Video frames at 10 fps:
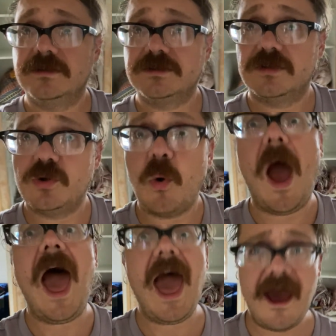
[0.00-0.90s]
So you
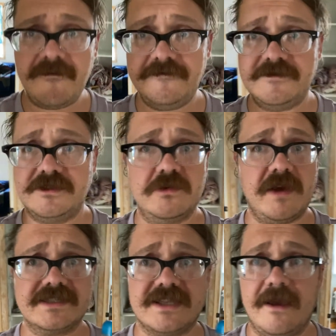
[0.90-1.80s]
have to
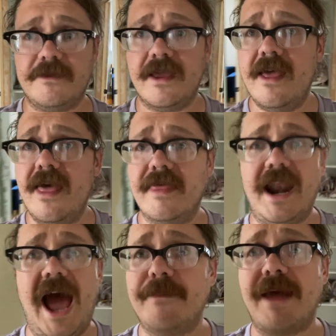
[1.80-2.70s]
accept
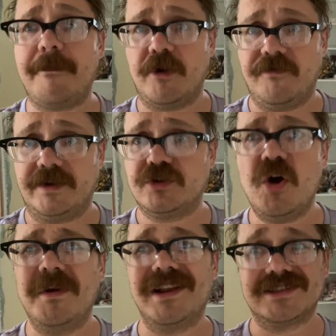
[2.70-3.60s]
that I'm not perfect.
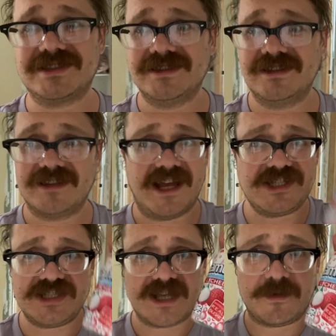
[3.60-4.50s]
No one is.
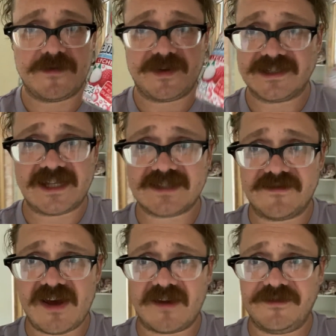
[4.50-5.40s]
Lychee is not perfect at that
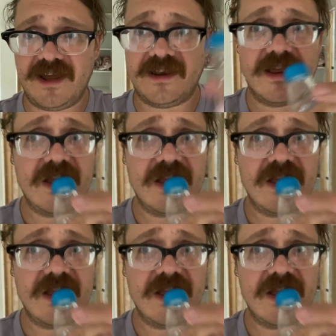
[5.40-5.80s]
7 out of 10.